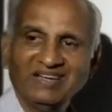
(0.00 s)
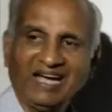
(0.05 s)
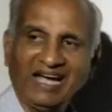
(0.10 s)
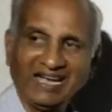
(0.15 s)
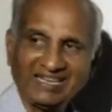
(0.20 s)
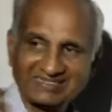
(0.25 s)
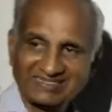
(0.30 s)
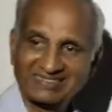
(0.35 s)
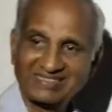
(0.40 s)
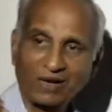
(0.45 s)

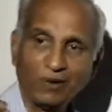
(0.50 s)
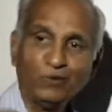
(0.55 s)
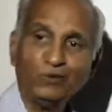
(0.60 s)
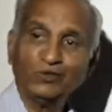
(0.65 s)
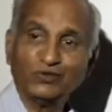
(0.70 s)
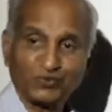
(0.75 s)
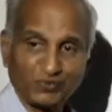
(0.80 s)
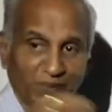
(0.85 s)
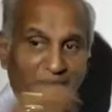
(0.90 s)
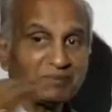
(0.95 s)
As
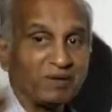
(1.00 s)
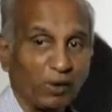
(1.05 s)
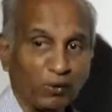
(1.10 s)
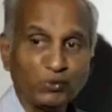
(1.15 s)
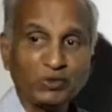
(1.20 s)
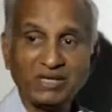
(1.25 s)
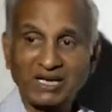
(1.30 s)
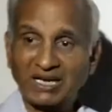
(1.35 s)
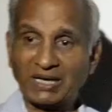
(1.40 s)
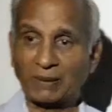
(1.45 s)
sounds from the
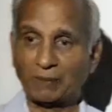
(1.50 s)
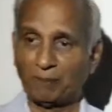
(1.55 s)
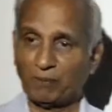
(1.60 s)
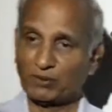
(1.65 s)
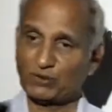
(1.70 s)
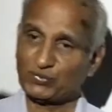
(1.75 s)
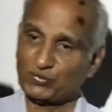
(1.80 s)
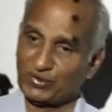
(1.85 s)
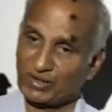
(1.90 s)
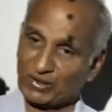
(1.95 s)
outer
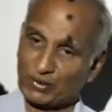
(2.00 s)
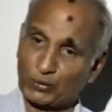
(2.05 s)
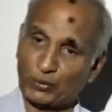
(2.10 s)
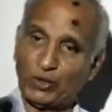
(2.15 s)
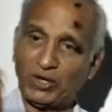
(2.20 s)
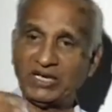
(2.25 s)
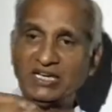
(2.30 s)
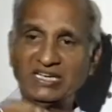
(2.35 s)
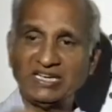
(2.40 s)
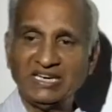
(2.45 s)
atmosphere go
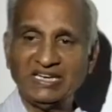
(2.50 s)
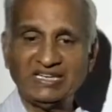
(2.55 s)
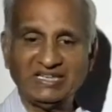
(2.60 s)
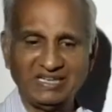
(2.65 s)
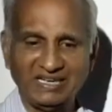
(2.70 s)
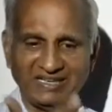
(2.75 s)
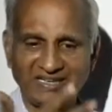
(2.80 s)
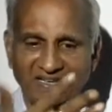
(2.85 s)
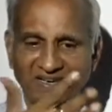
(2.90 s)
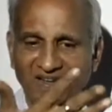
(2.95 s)
and hit
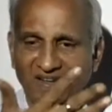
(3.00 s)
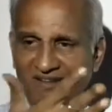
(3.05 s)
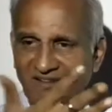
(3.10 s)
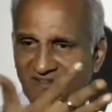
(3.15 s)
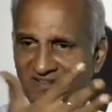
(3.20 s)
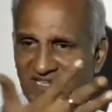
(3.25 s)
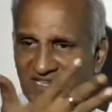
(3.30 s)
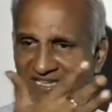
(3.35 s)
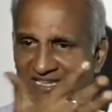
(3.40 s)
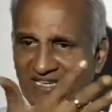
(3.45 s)
it,
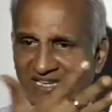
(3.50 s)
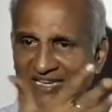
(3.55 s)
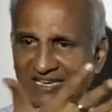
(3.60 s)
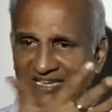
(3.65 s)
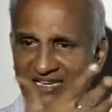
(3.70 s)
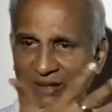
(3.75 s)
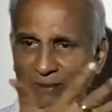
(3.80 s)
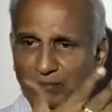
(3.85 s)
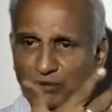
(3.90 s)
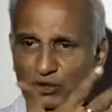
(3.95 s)
the
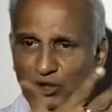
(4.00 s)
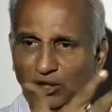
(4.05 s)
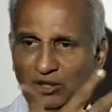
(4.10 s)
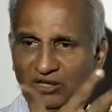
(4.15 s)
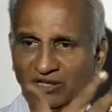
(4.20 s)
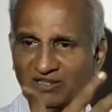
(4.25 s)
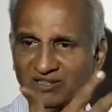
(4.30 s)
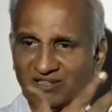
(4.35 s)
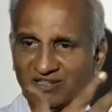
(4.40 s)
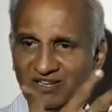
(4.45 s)
eardrum
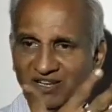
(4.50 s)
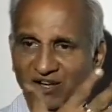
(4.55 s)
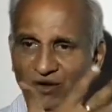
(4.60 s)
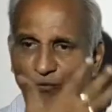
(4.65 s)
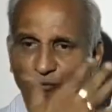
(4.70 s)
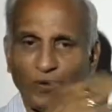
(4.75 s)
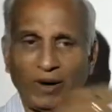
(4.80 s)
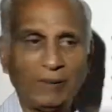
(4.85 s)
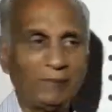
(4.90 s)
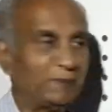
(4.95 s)
should
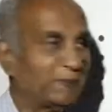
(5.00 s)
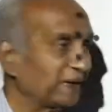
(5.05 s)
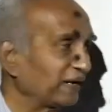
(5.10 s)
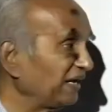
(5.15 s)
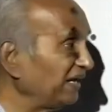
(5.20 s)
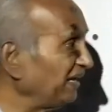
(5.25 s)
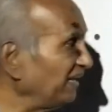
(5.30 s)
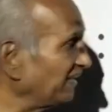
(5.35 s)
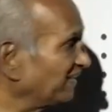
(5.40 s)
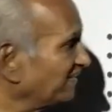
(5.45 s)

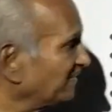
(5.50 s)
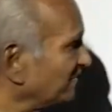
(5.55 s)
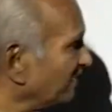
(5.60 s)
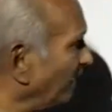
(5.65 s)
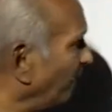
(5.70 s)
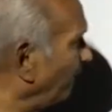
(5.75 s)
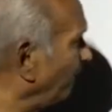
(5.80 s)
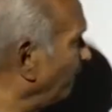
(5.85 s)
vibrate.